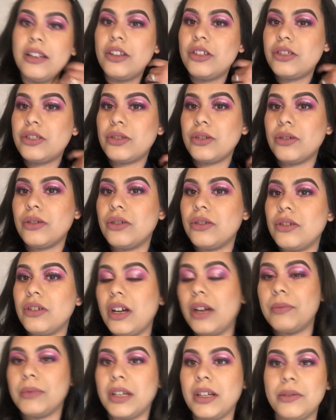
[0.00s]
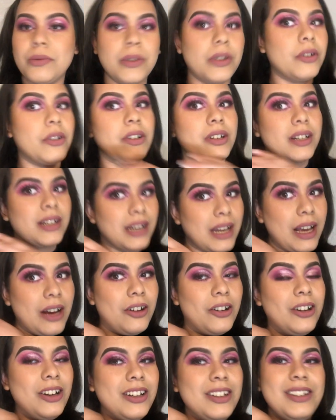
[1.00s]
So I'm gonna record it
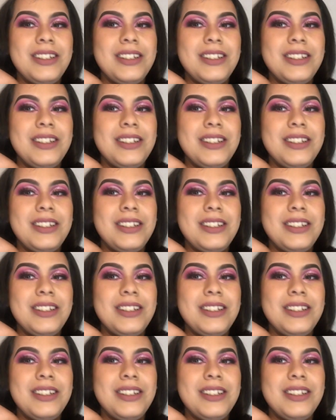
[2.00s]
now.